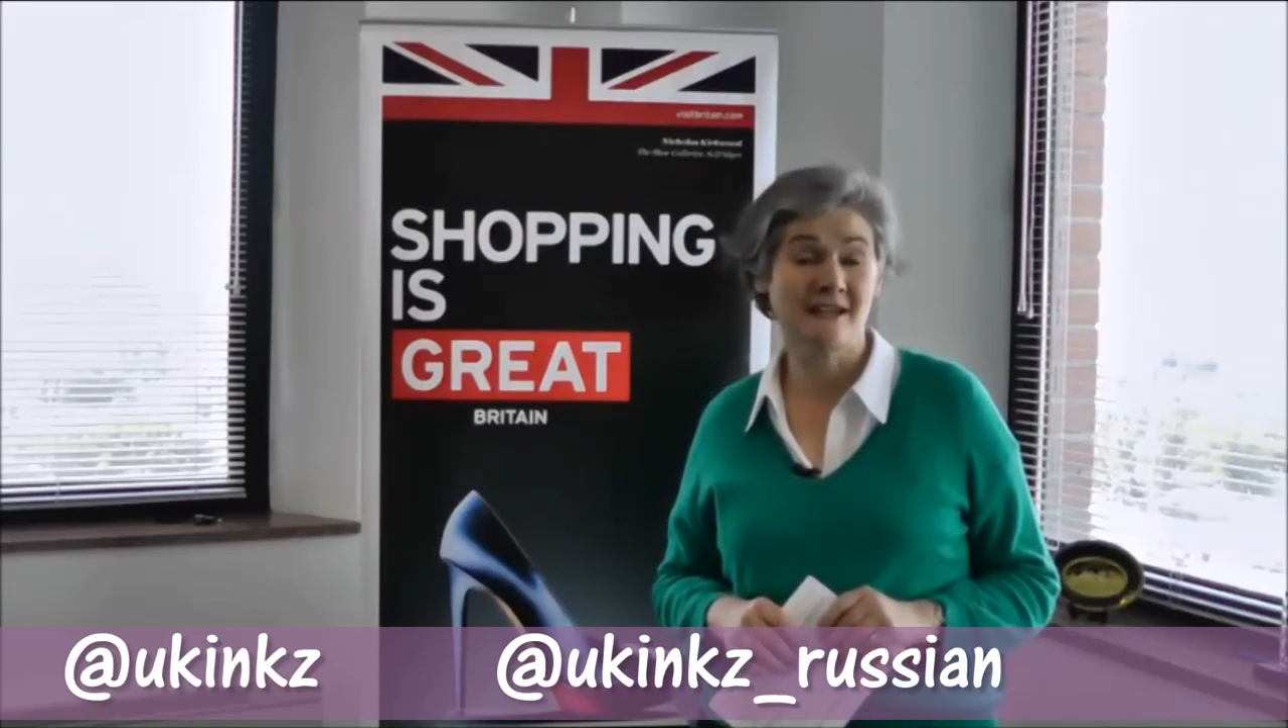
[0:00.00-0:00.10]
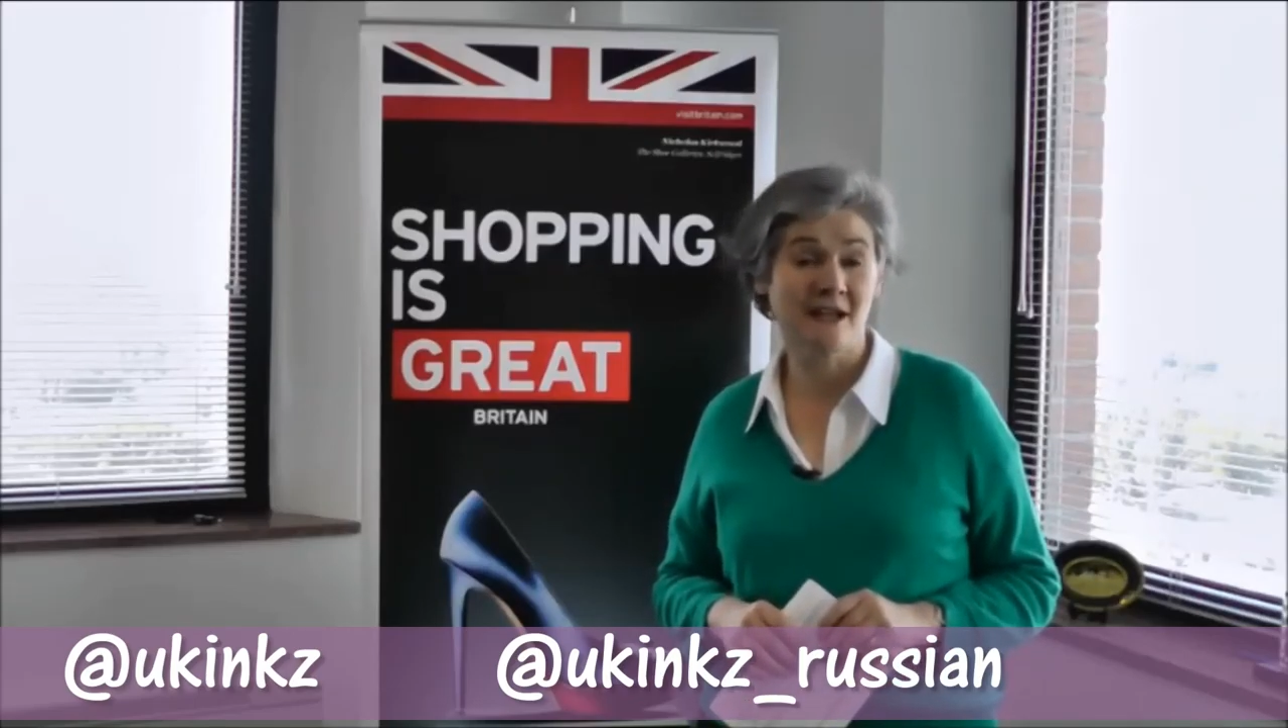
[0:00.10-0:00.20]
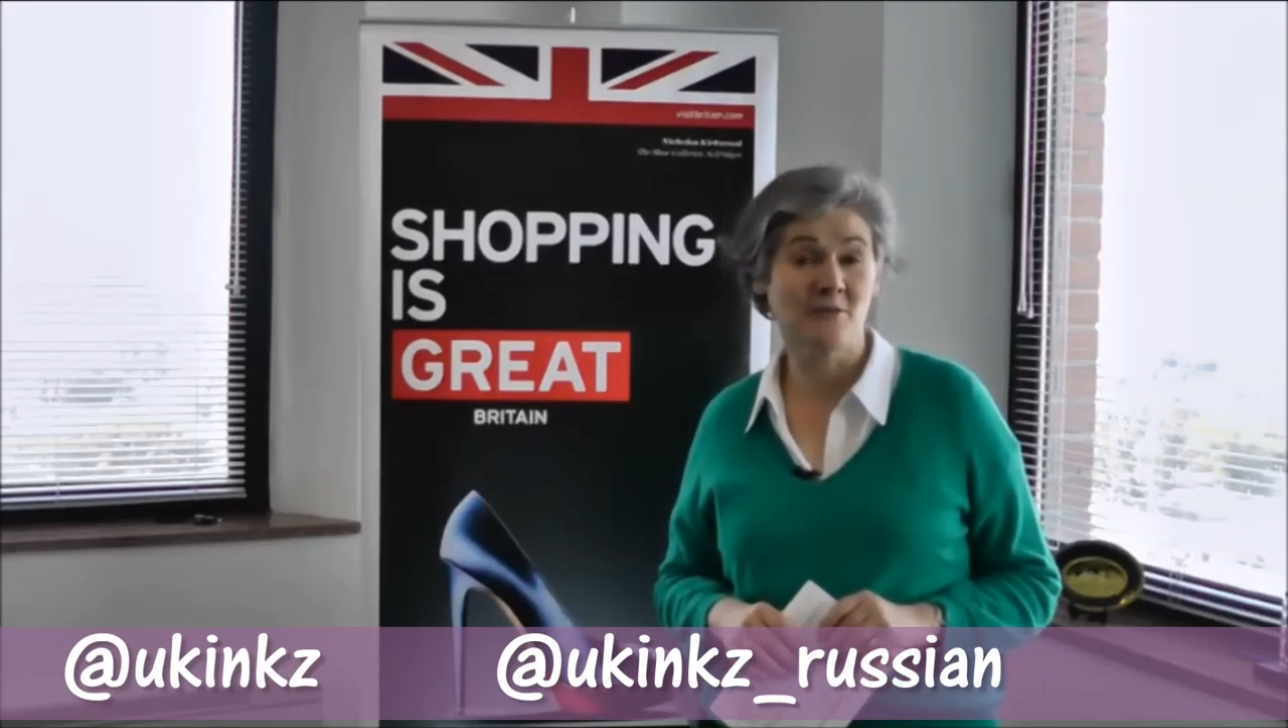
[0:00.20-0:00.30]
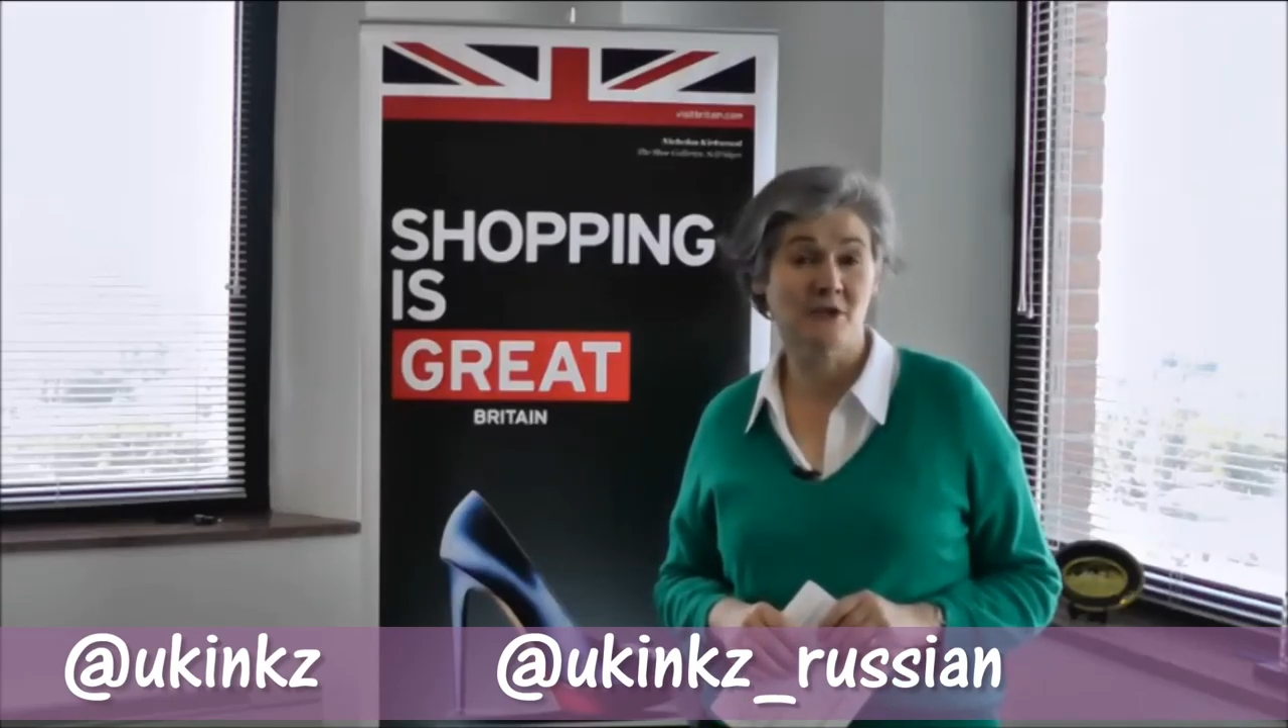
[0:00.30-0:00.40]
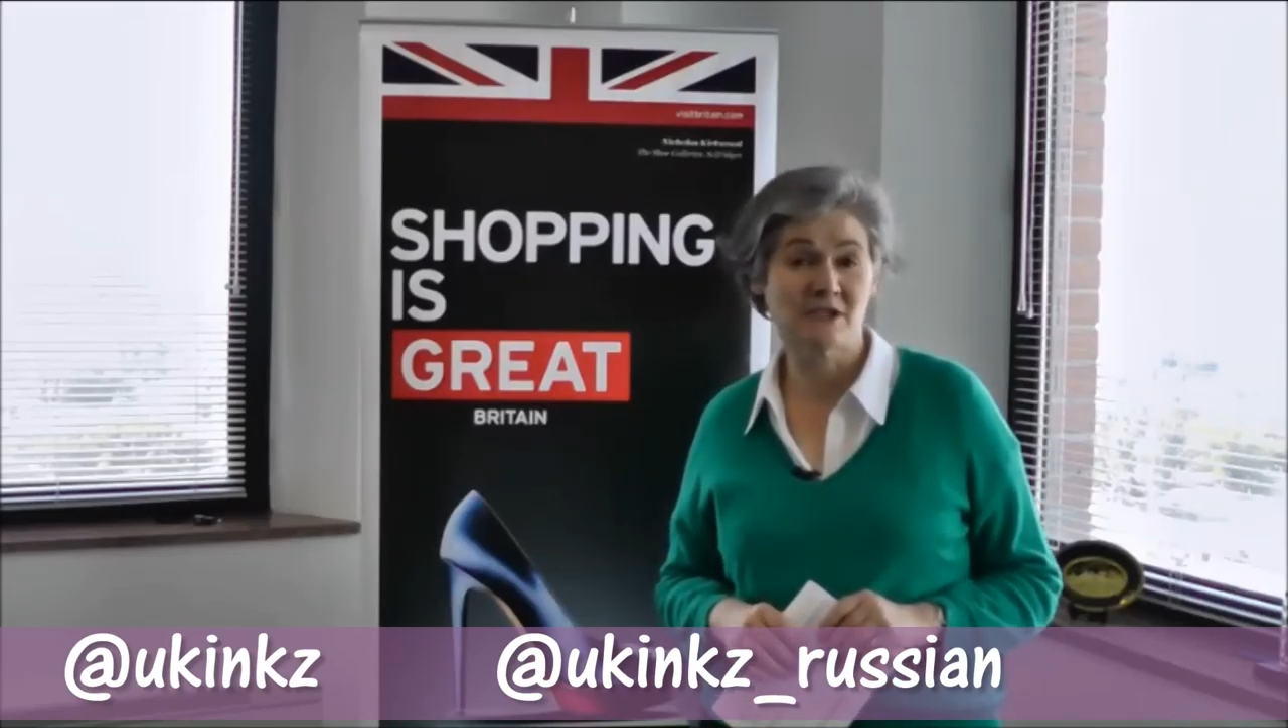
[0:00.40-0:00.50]

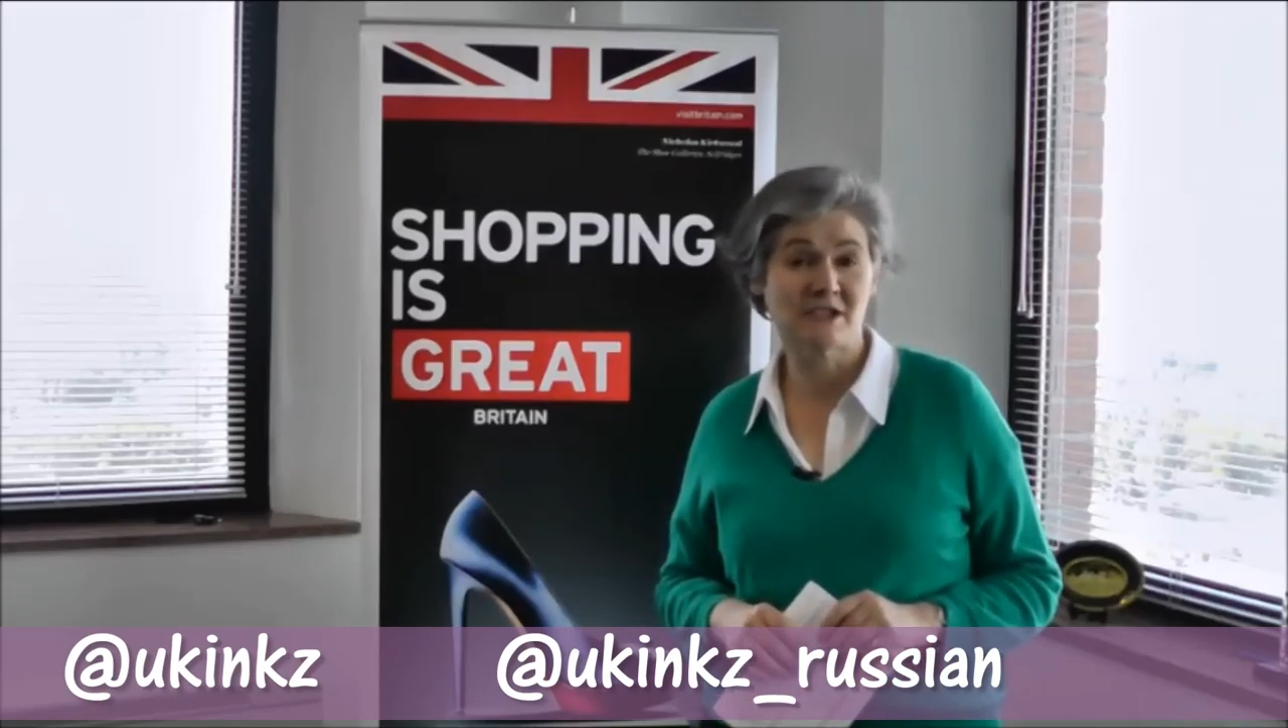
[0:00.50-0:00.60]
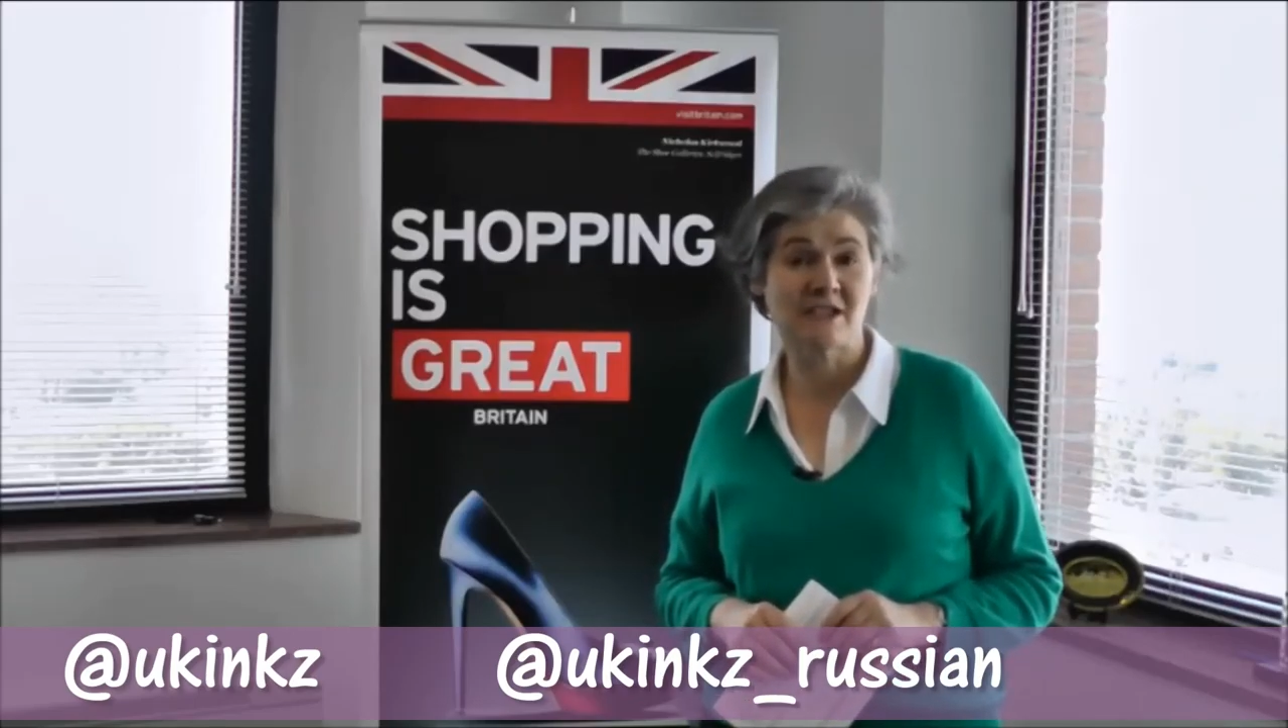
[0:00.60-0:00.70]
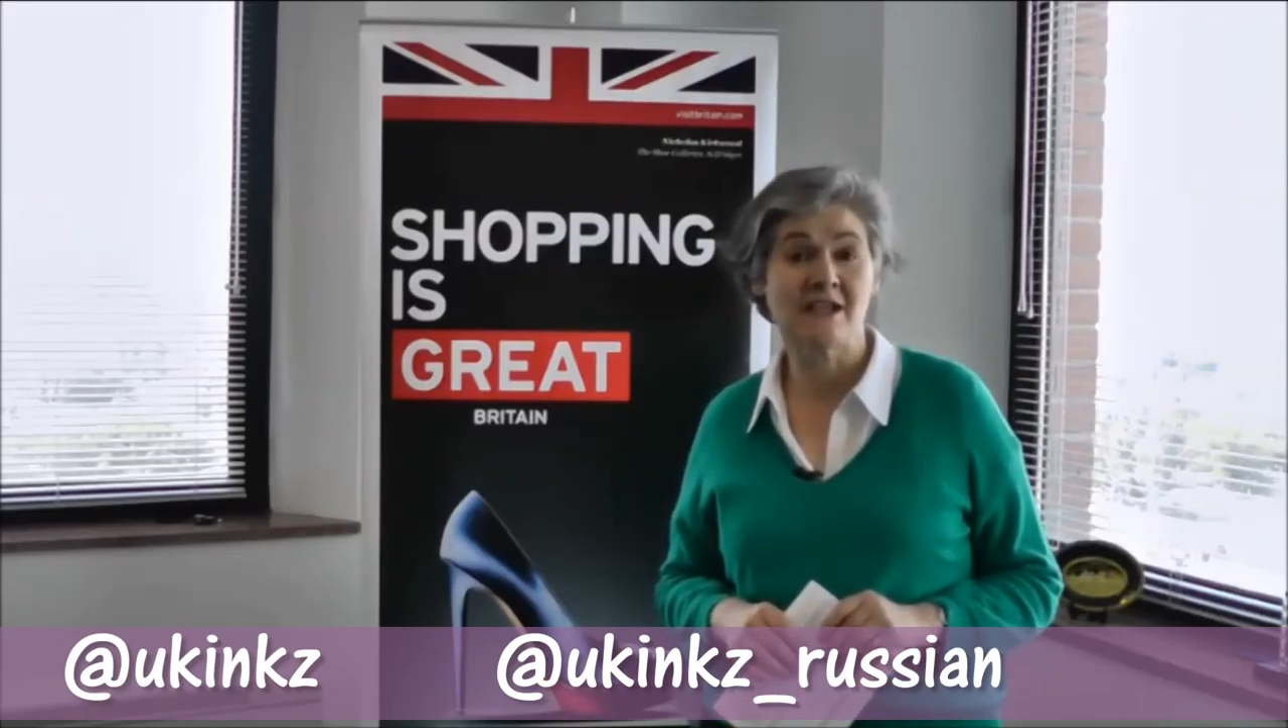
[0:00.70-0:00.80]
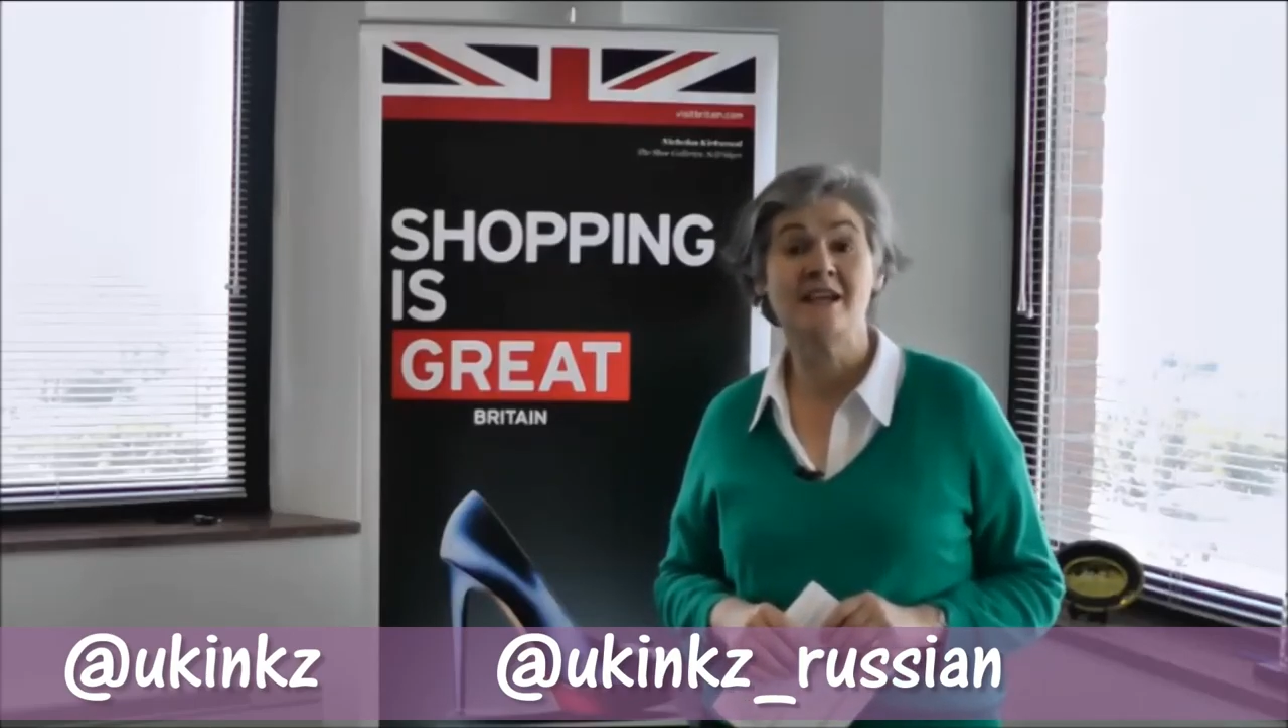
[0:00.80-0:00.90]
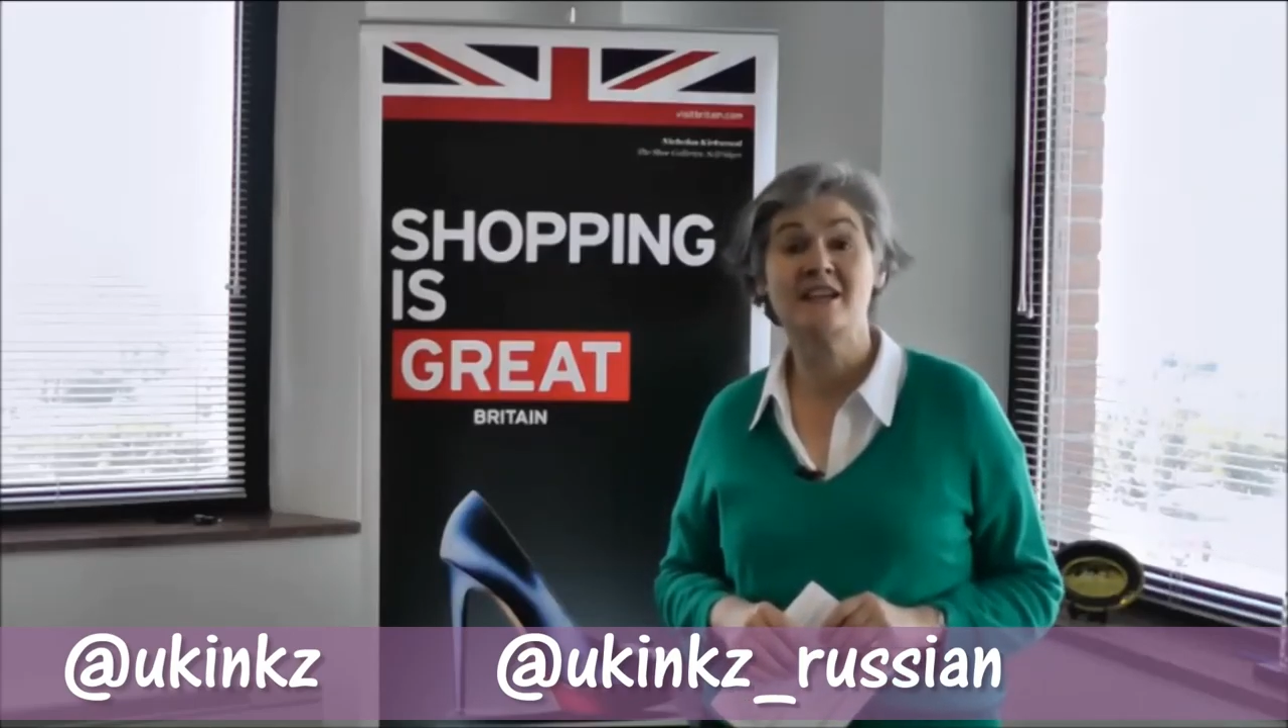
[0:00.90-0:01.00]
Almaty.